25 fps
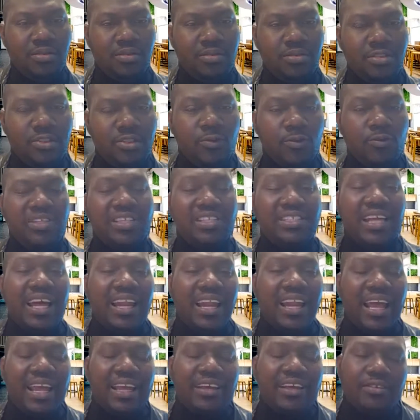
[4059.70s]
So these
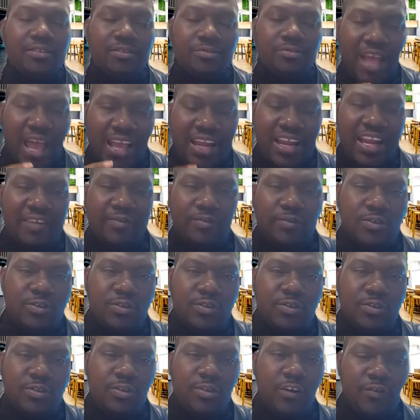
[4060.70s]
are like high-level
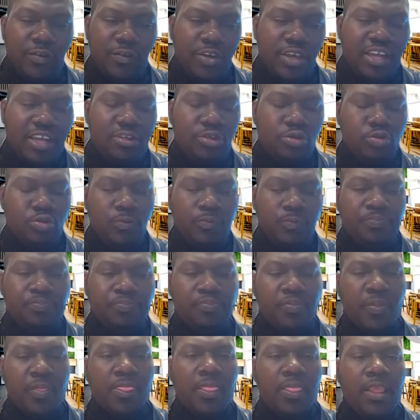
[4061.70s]
stuff you can do.
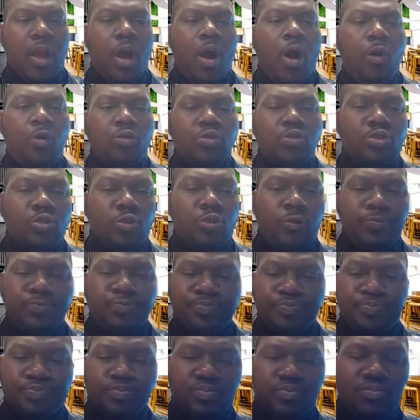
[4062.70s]
Also,
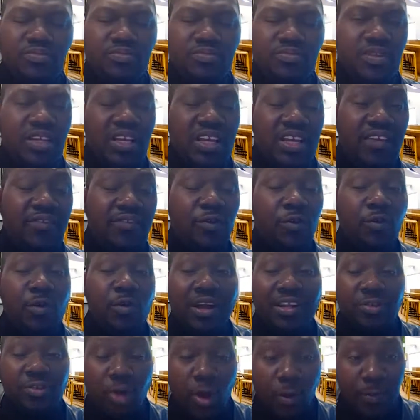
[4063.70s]
if you
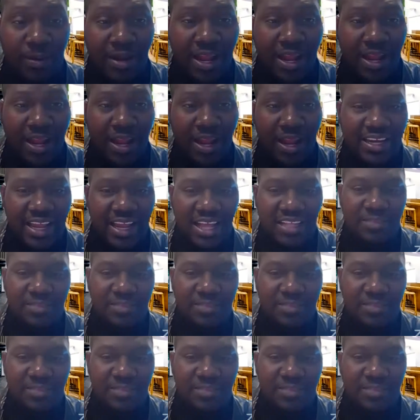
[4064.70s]
are top like that,